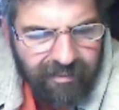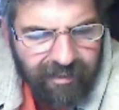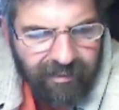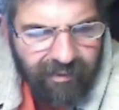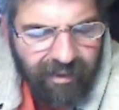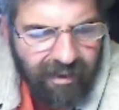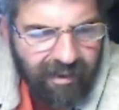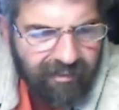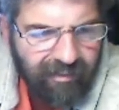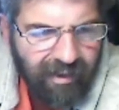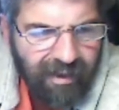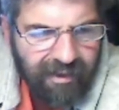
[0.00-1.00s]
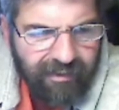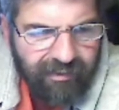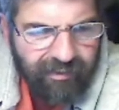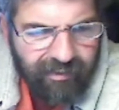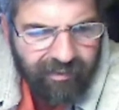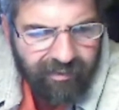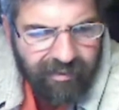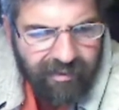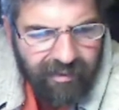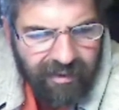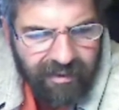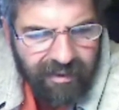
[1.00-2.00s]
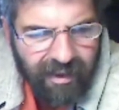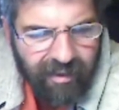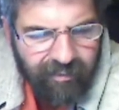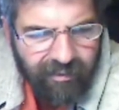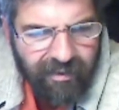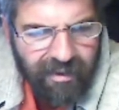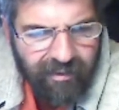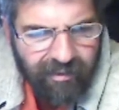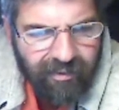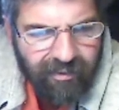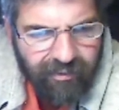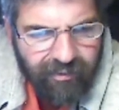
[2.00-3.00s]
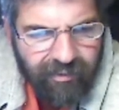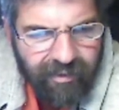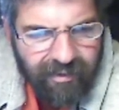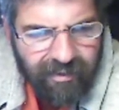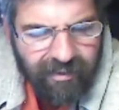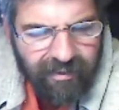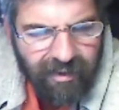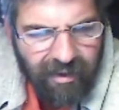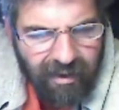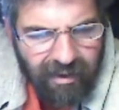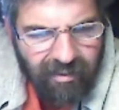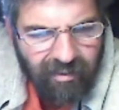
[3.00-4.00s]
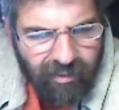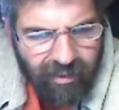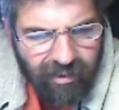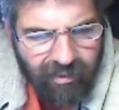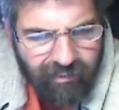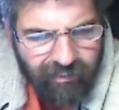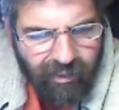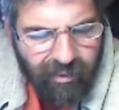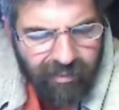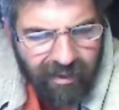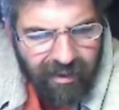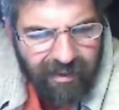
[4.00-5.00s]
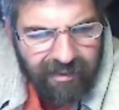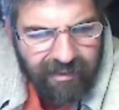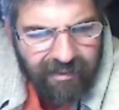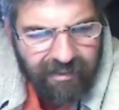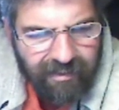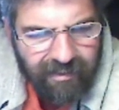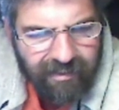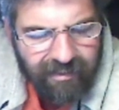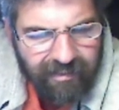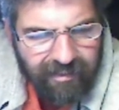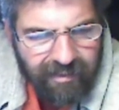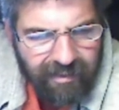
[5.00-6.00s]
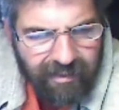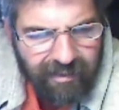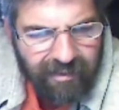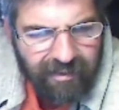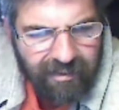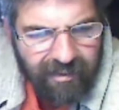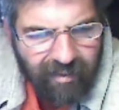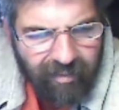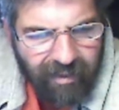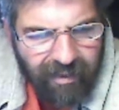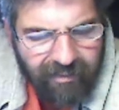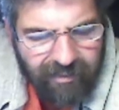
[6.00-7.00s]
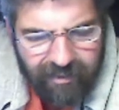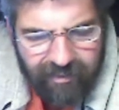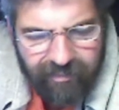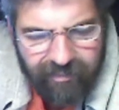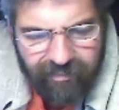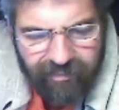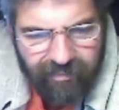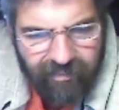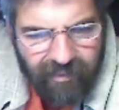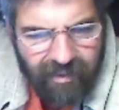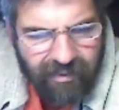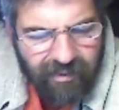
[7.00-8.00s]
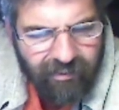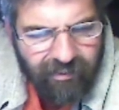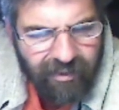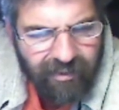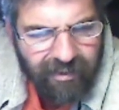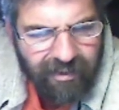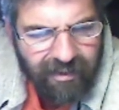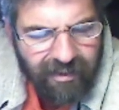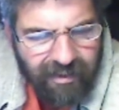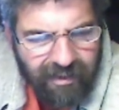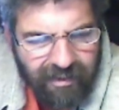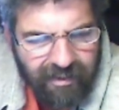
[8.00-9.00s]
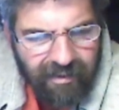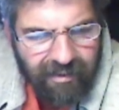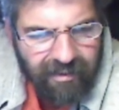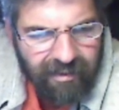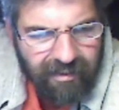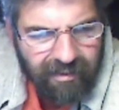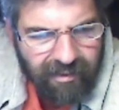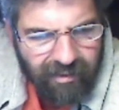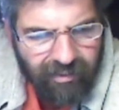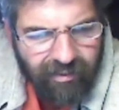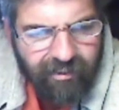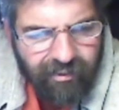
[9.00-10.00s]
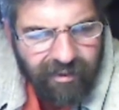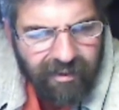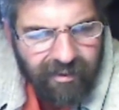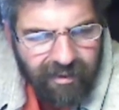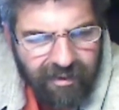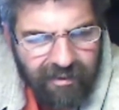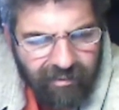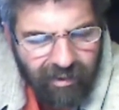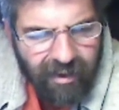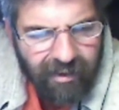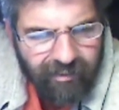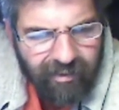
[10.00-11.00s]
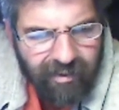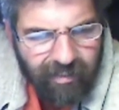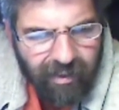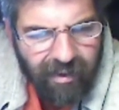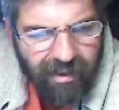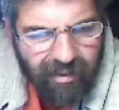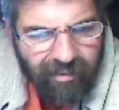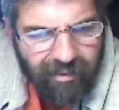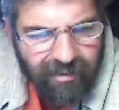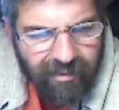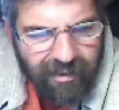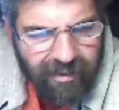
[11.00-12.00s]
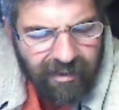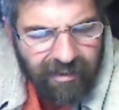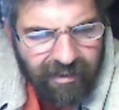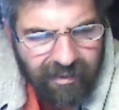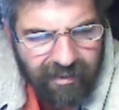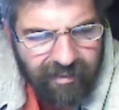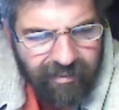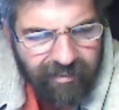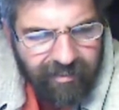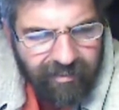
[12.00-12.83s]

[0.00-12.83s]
There's a lot of likenesses and end time scenarios that uh, we all formulate uh, about uh, the Syria thing or the Syrian rising to power, um,